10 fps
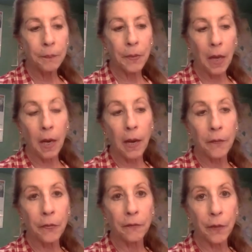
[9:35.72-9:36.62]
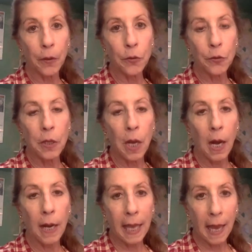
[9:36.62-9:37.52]
the first
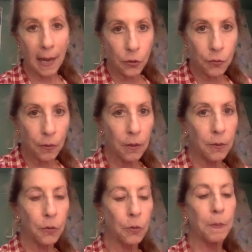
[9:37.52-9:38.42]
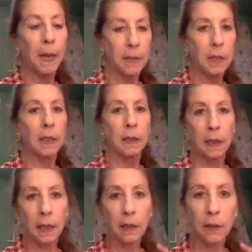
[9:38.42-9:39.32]
non-Castro, who's
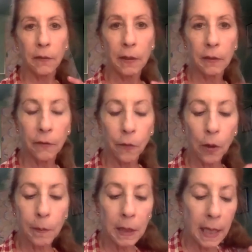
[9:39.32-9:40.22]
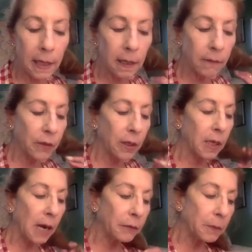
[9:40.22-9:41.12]
basically the formal head of the
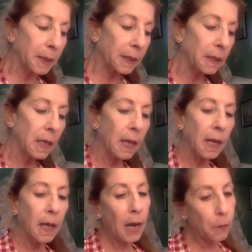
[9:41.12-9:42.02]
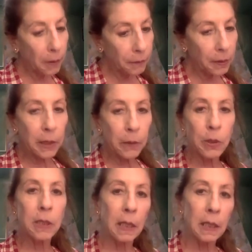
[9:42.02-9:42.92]
government. However, he
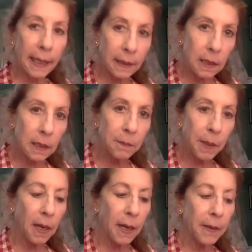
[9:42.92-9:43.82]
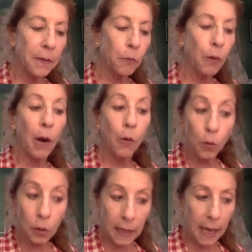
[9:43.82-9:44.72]
was selected by
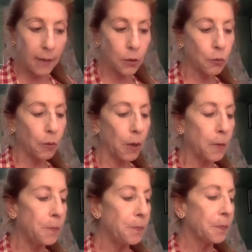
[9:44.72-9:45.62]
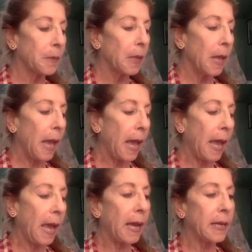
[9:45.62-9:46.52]
Raul Castro,
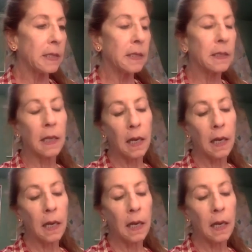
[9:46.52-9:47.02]
and